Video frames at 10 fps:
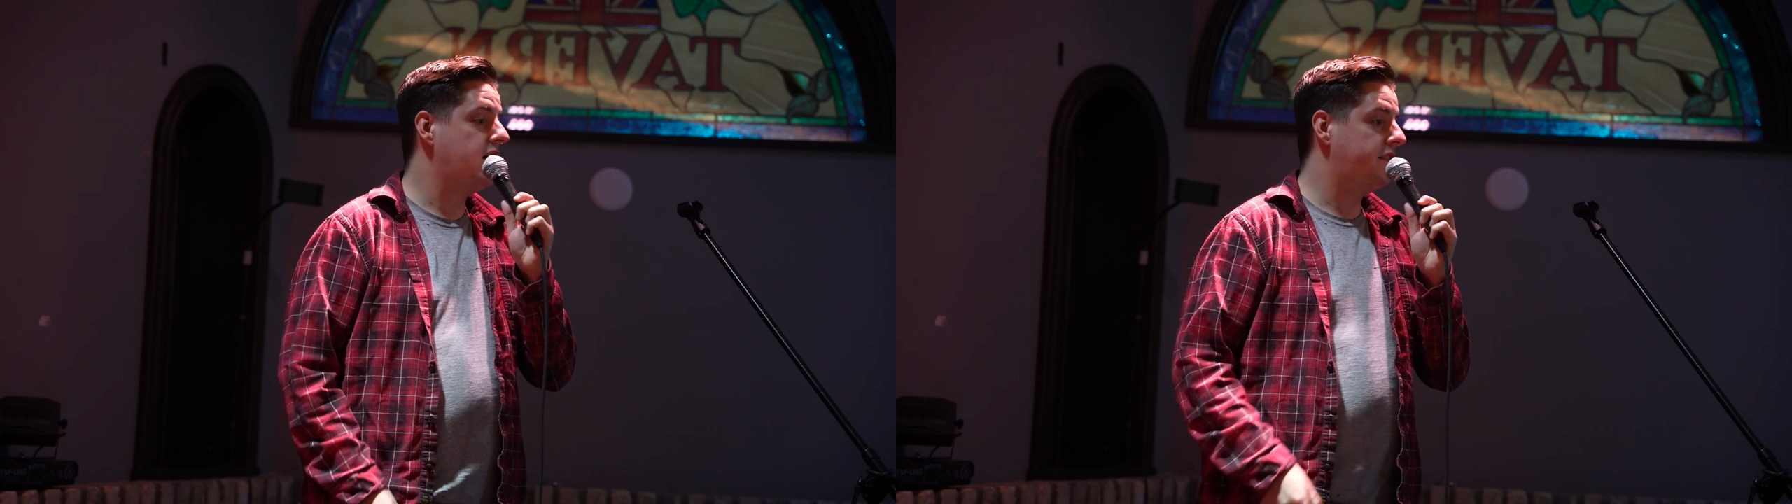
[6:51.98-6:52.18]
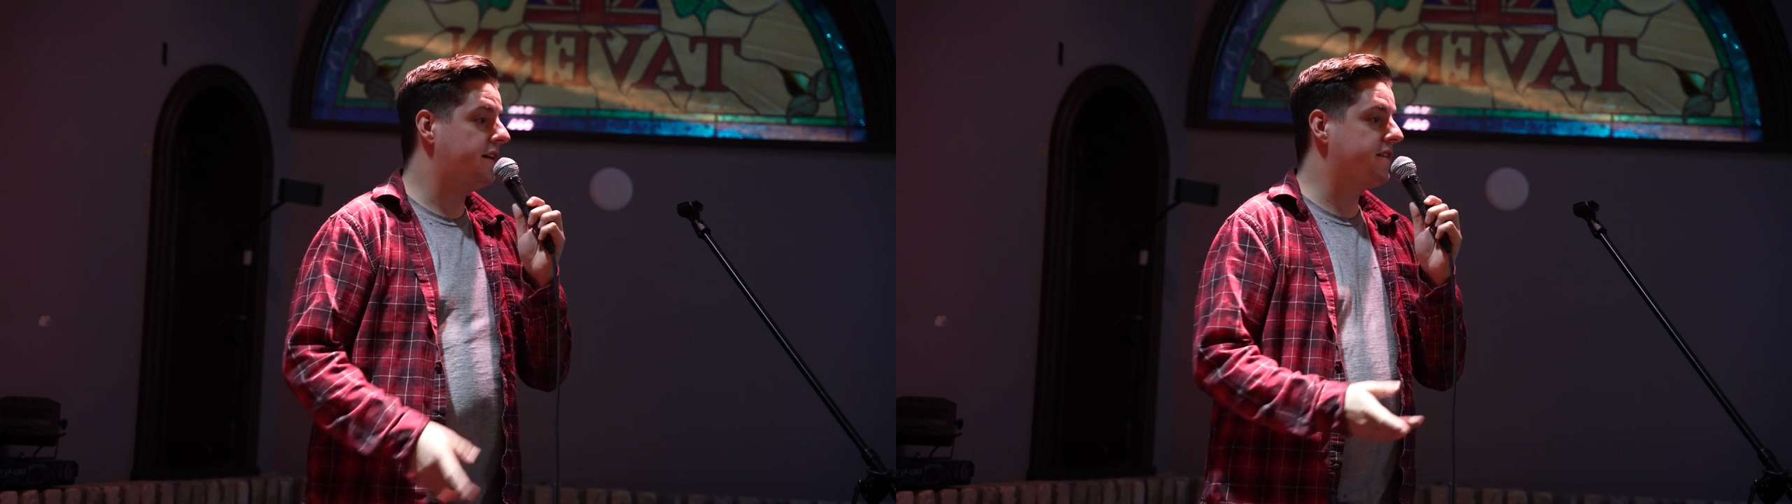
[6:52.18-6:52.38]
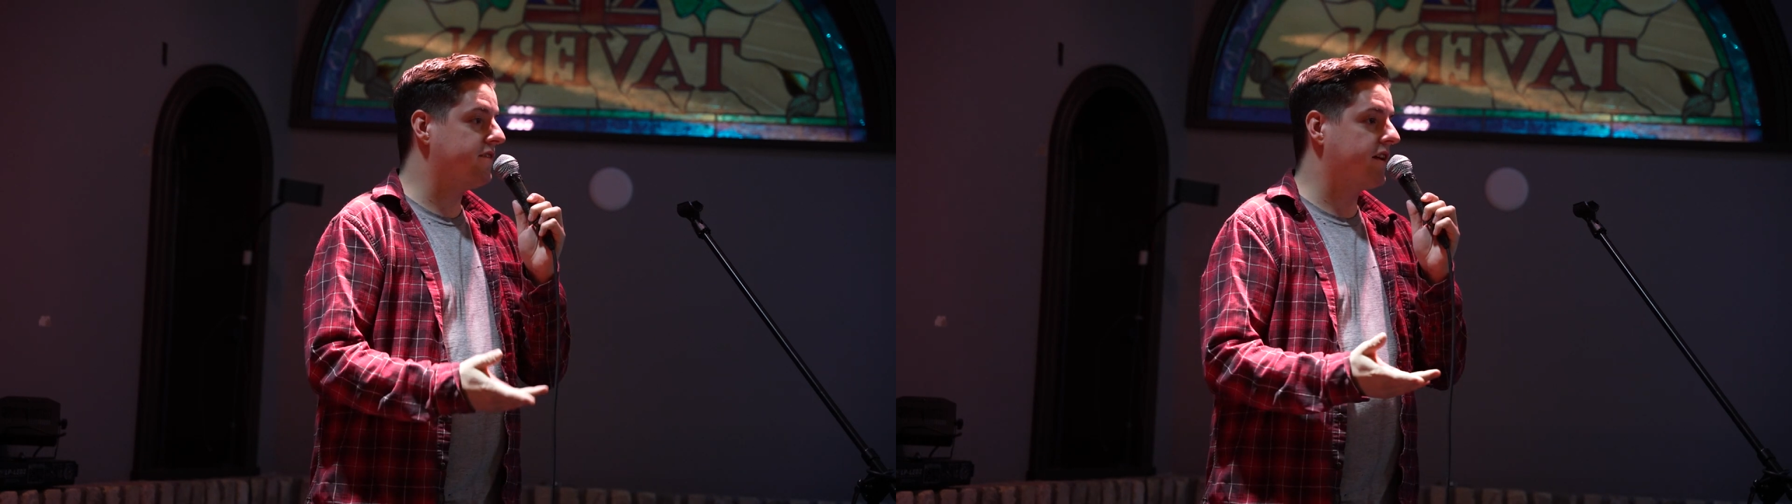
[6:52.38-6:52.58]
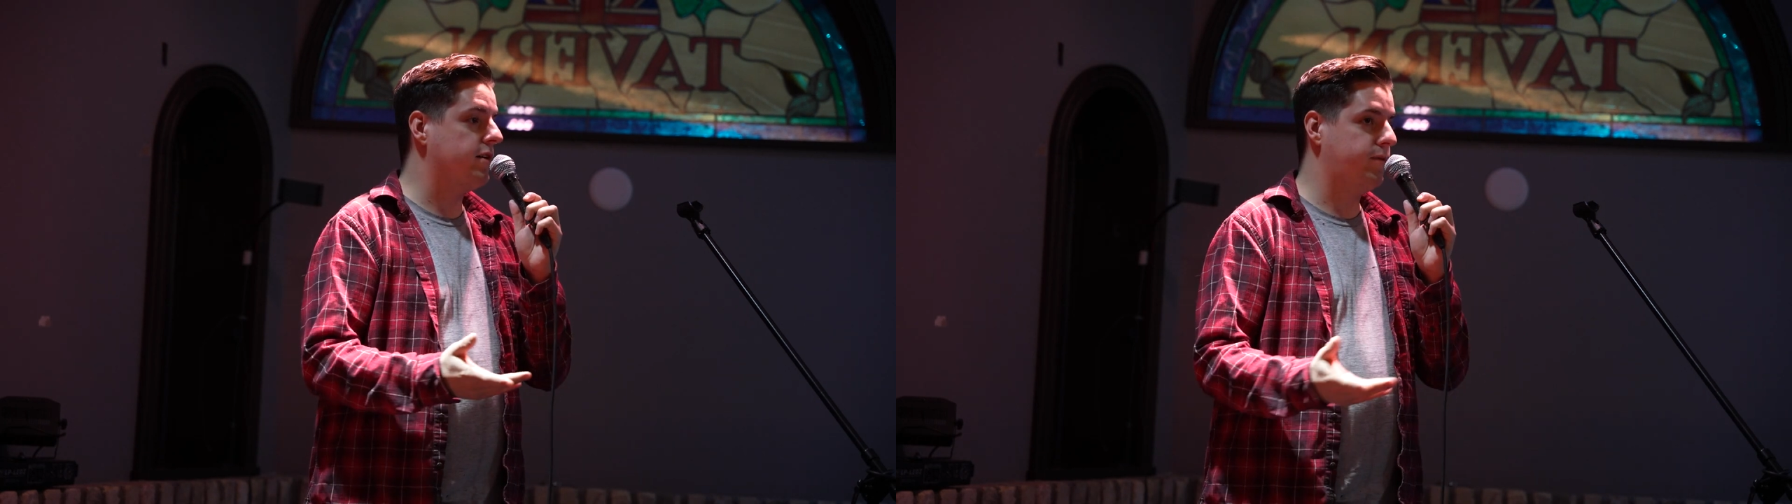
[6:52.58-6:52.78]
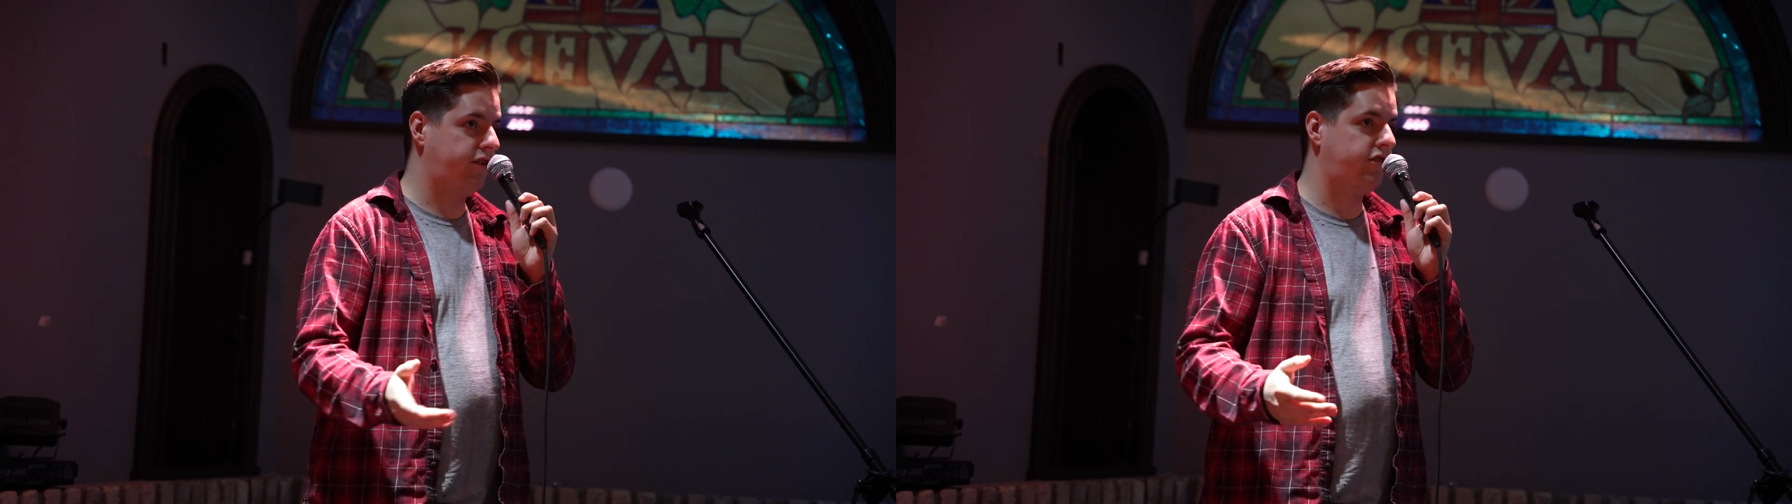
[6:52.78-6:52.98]
Now there's a
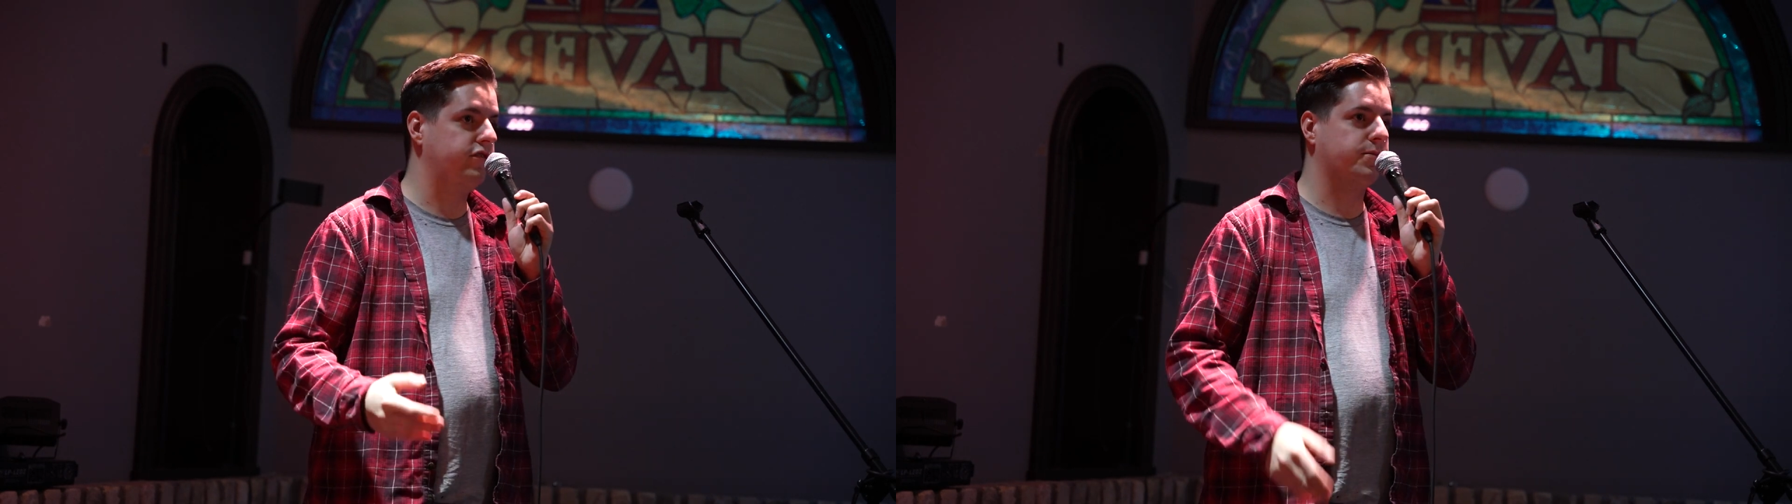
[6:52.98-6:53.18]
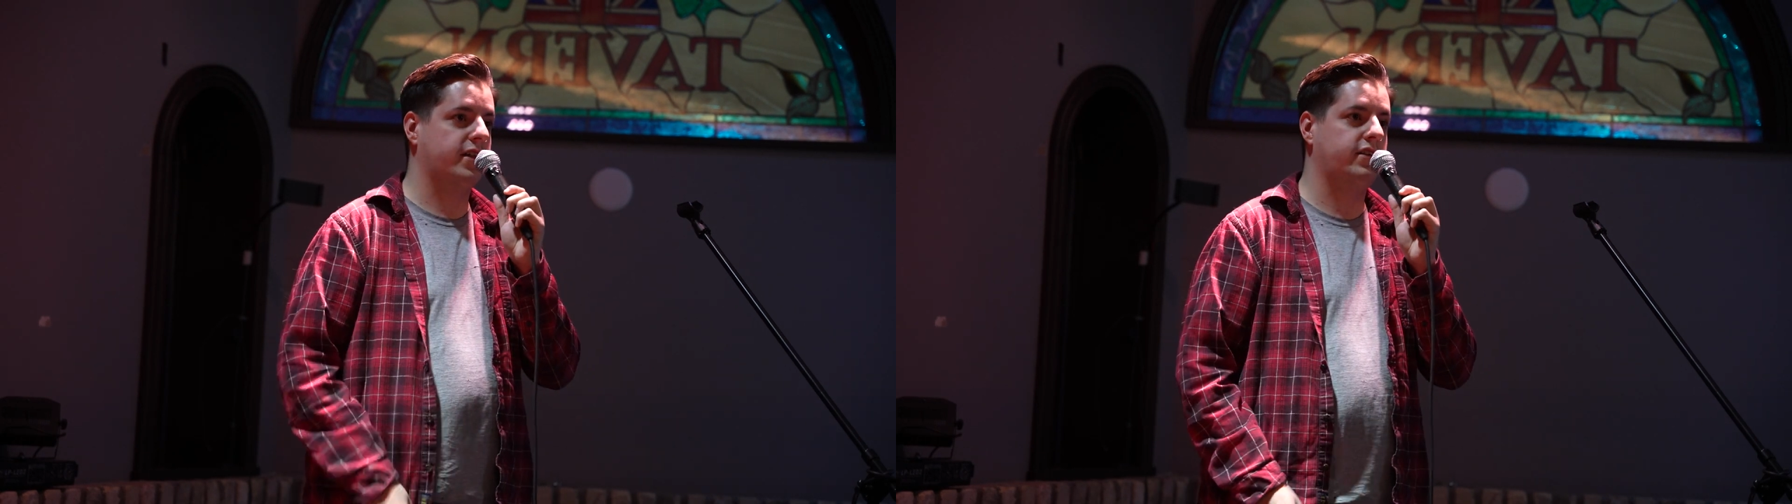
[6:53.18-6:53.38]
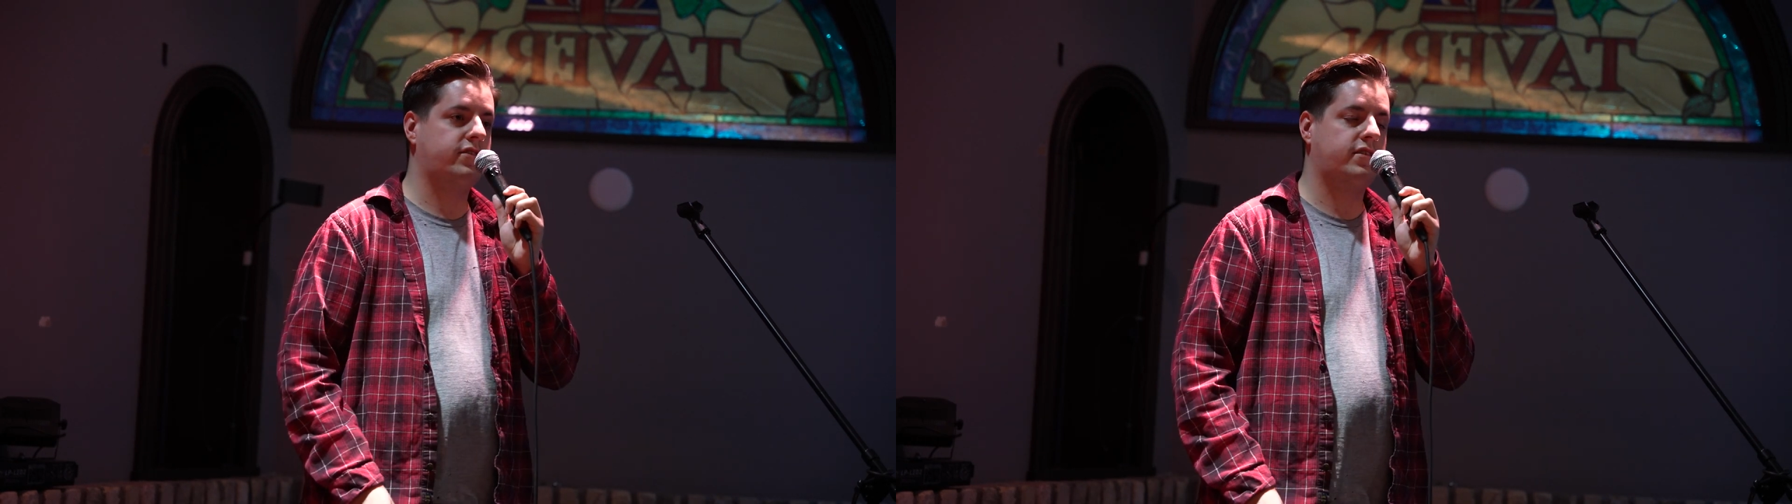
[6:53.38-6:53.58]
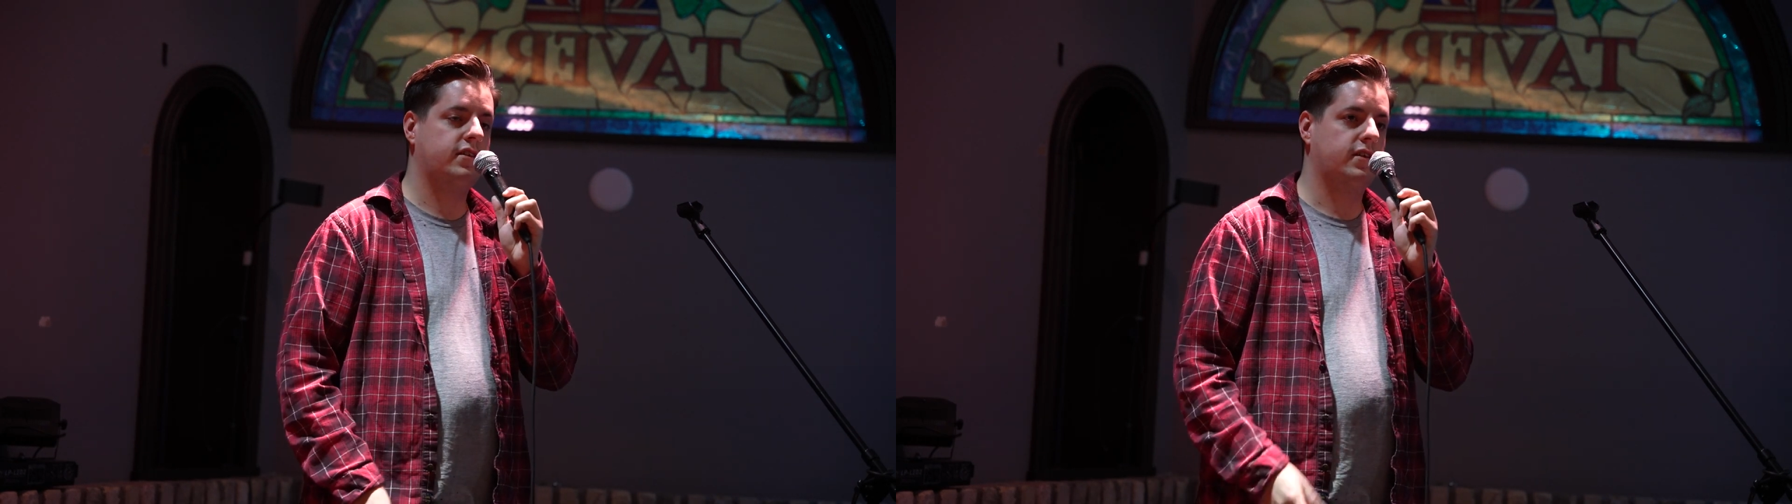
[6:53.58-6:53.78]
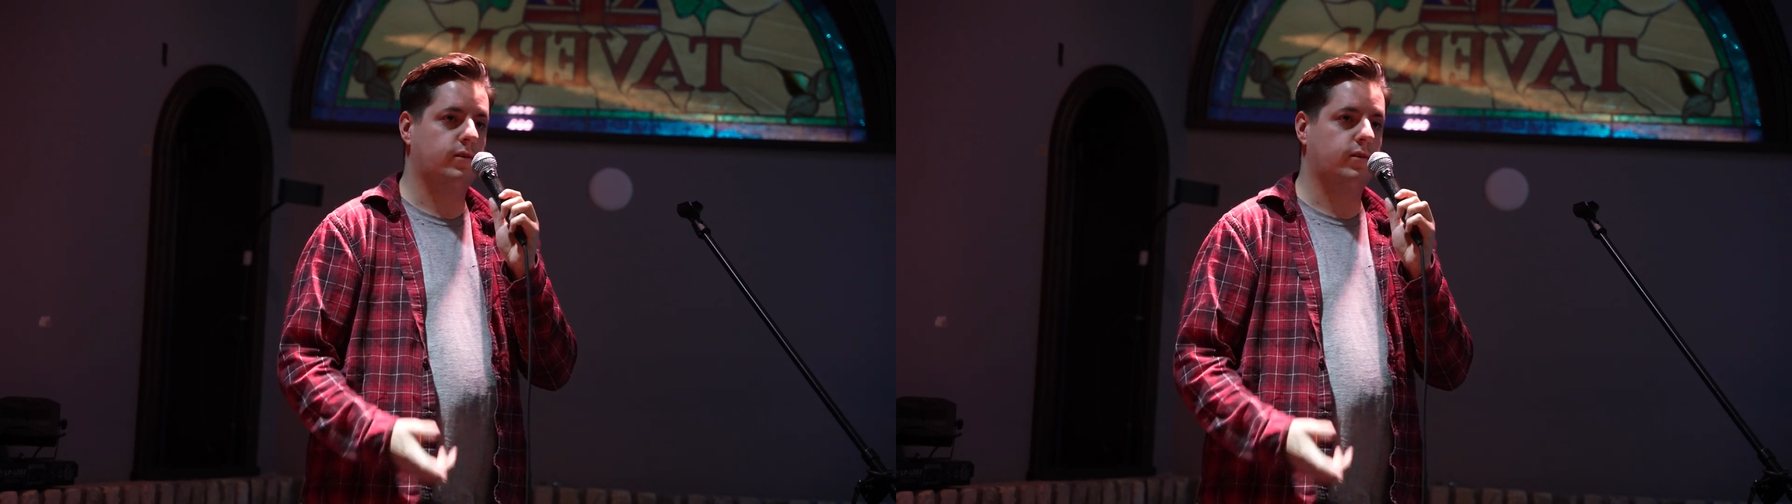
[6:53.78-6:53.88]
couple issues with this.